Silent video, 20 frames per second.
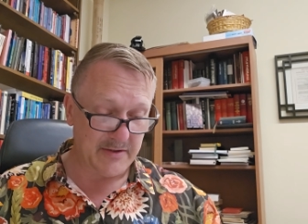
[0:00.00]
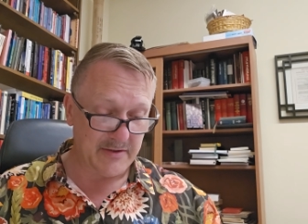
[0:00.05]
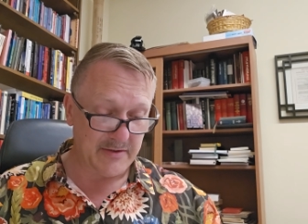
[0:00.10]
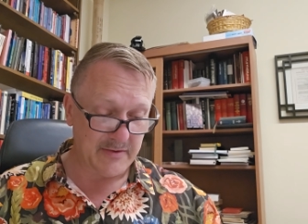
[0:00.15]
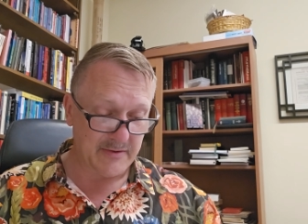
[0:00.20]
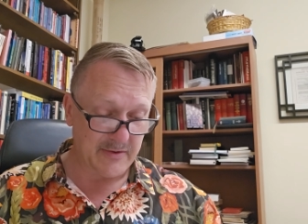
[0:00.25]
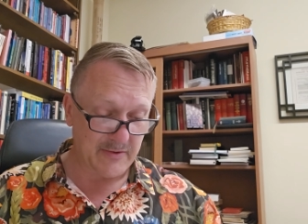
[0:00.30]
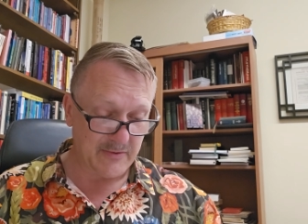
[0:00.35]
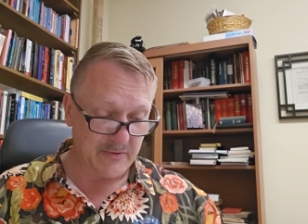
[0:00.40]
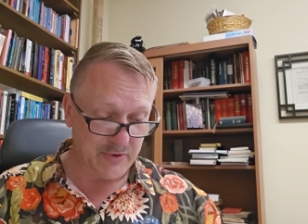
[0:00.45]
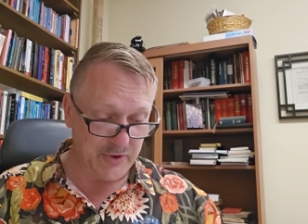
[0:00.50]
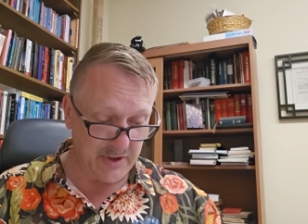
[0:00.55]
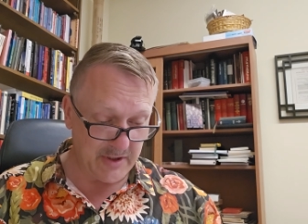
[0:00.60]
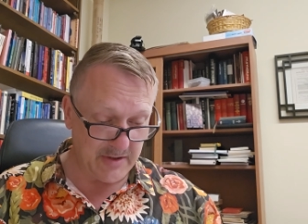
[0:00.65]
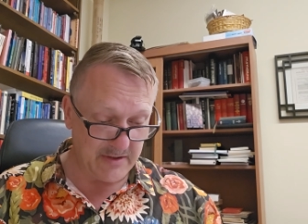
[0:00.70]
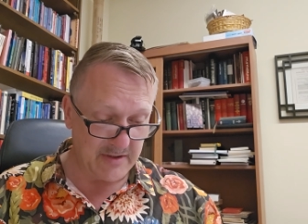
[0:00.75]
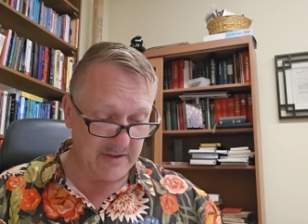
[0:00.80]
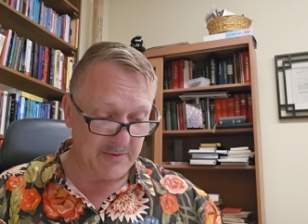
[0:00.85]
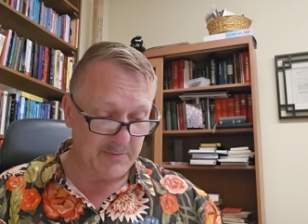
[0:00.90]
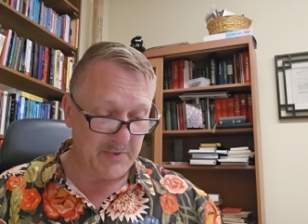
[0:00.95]
And so
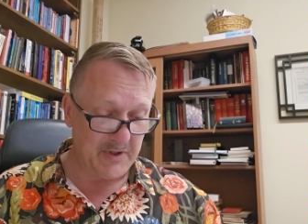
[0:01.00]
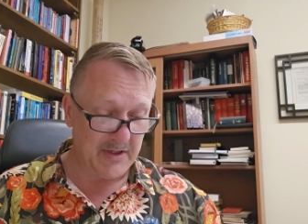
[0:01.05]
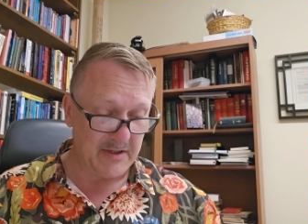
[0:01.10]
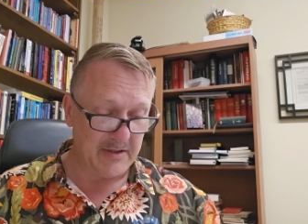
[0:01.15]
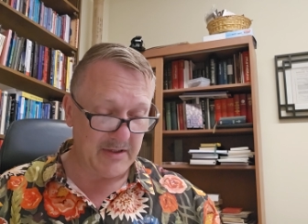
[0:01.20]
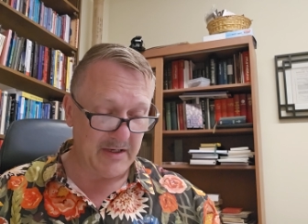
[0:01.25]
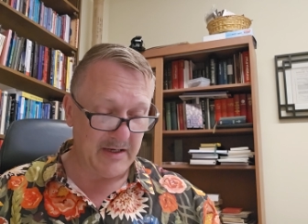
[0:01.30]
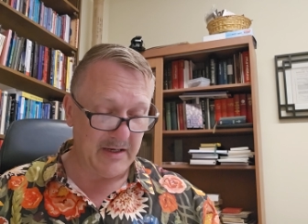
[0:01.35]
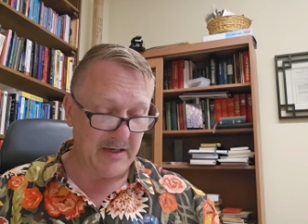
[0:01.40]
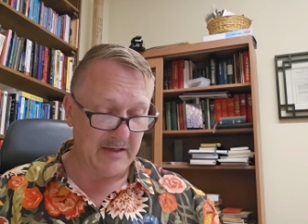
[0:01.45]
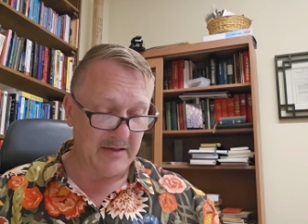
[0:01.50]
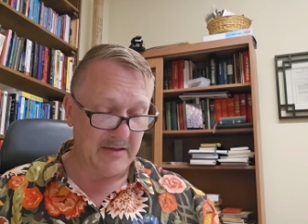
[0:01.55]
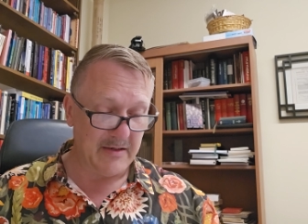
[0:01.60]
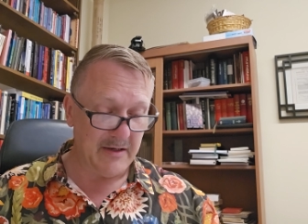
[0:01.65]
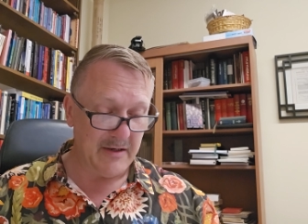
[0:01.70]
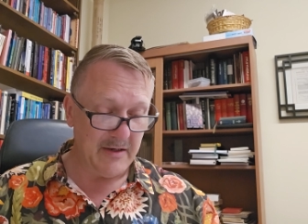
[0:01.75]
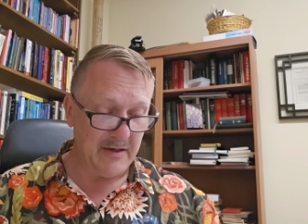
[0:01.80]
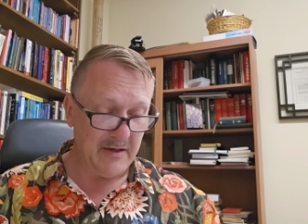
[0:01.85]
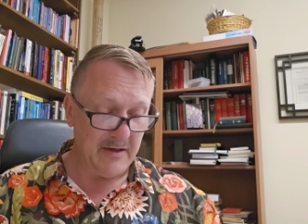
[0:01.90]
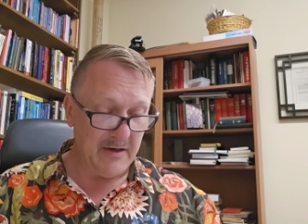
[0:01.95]
Jesus being the head,
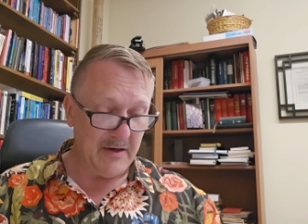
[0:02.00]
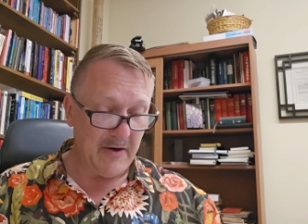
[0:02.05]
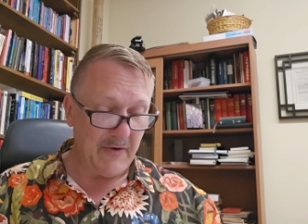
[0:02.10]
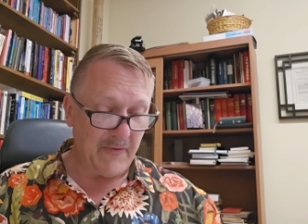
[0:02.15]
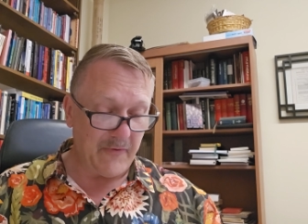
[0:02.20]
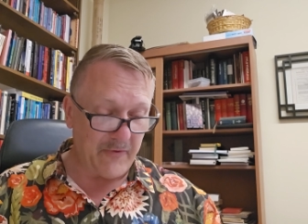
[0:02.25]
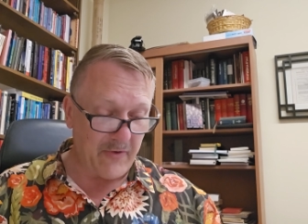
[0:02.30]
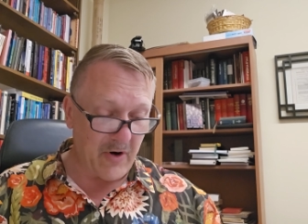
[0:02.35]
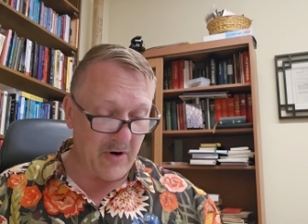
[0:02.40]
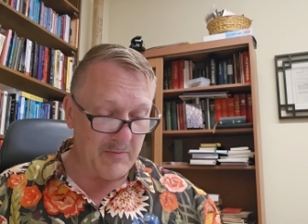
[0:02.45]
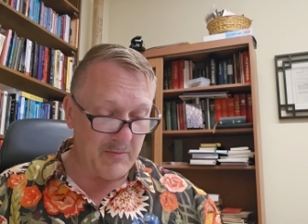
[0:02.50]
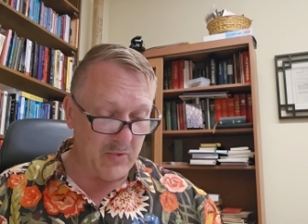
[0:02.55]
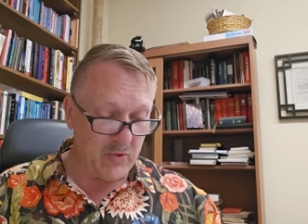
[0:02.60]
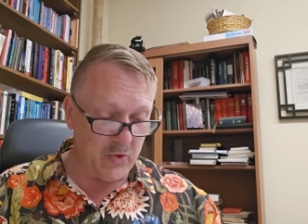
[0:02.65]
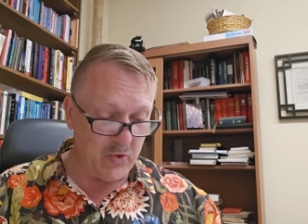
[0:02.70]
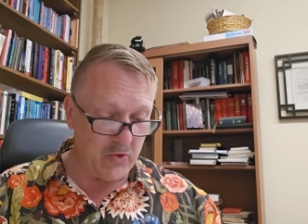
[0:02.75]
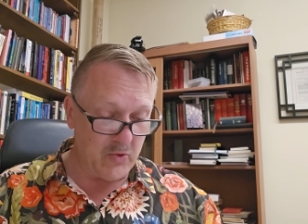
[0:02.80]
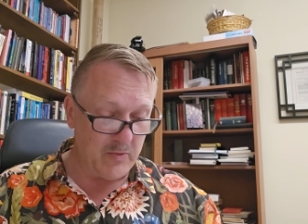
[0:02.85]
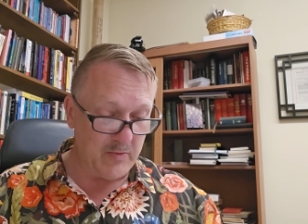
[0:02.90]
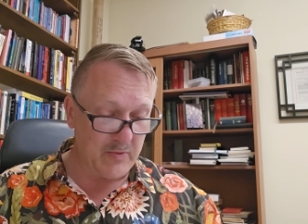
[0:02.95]
from
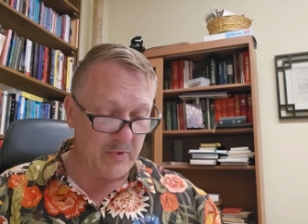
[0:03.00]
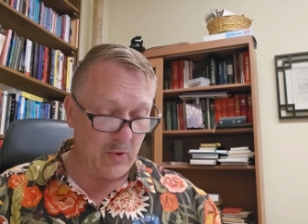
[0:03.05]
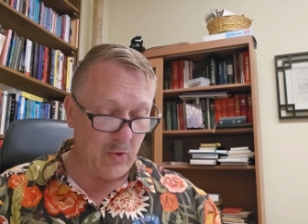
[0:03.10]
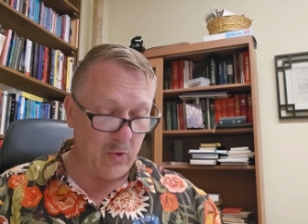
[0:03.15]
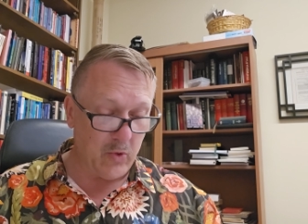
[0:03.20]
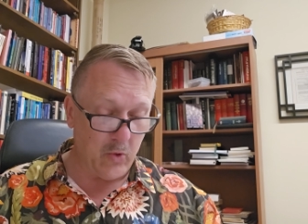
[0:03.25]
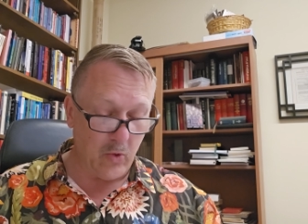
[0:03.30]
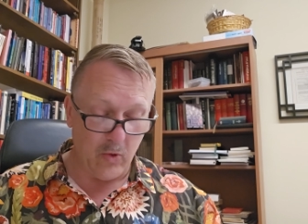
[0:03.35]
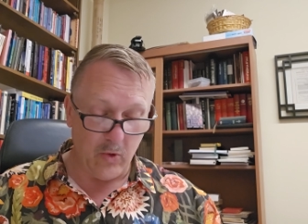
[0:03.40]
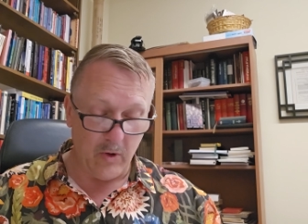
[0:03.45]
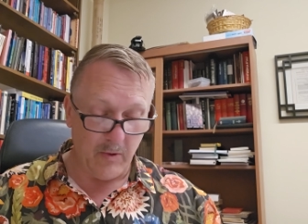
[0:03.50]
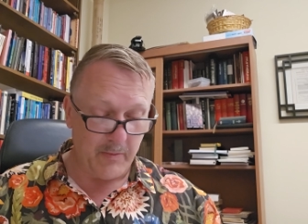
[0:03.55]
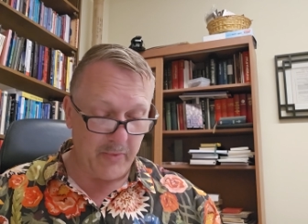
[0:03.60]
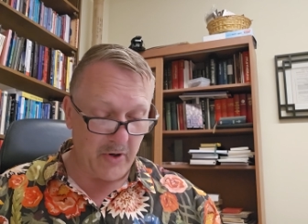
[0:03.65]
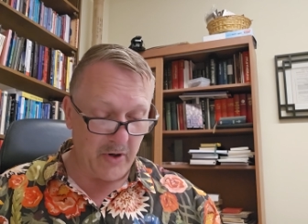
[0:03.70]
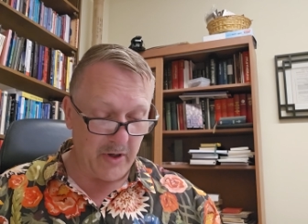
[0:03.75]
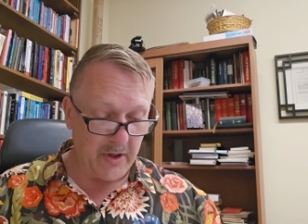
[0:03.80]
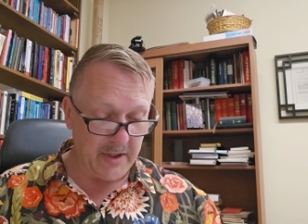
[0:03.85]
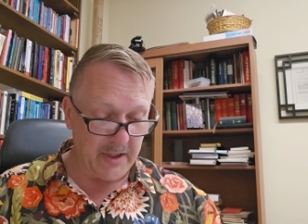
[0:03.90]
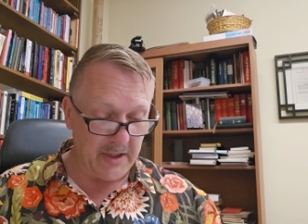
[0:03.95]
whom the whole
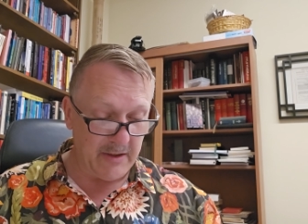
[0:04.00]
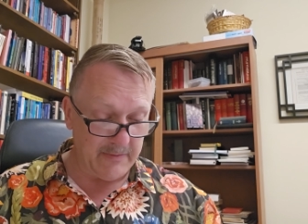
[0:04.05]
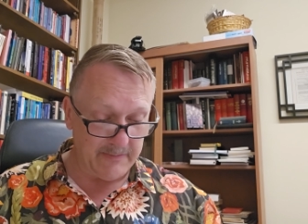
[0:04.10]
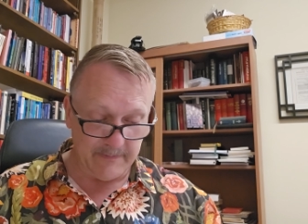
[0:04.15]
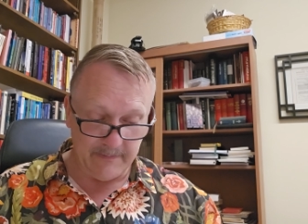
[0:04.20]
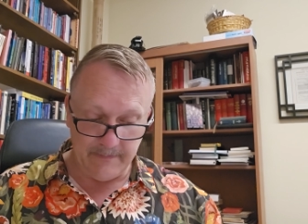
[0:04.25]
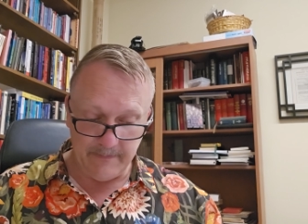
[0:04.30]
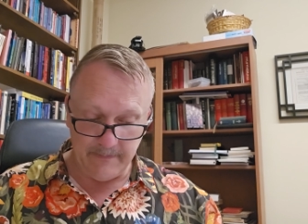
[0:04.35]
body,